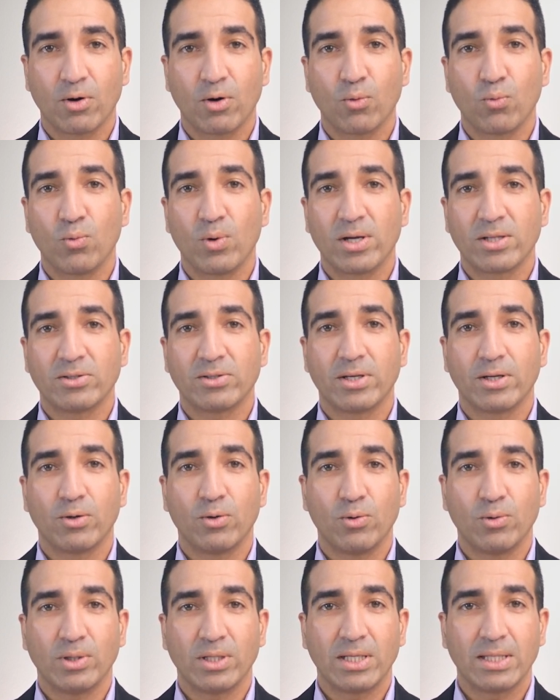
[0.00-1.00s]
are ones that
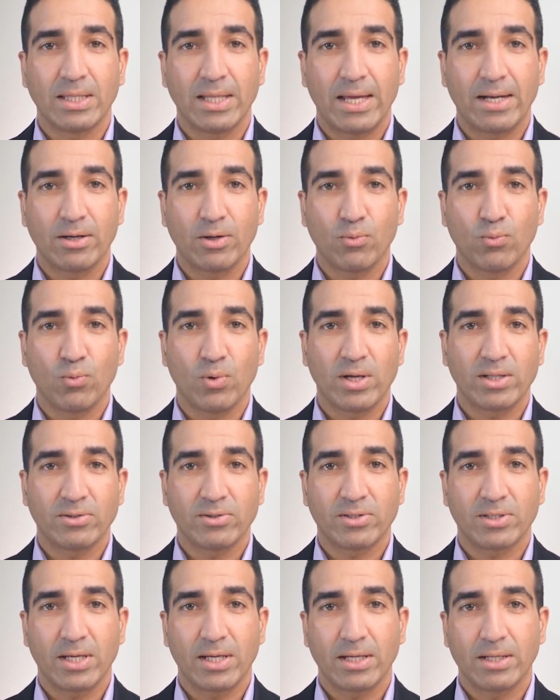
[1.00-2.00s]
only lend in one
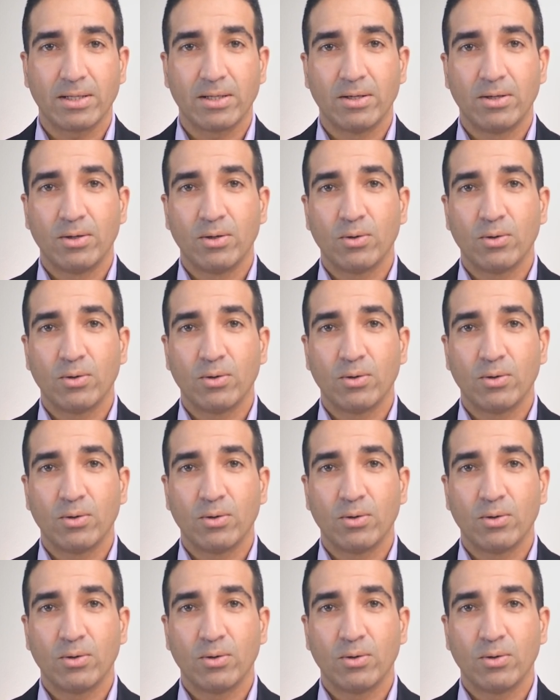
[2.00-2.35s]
state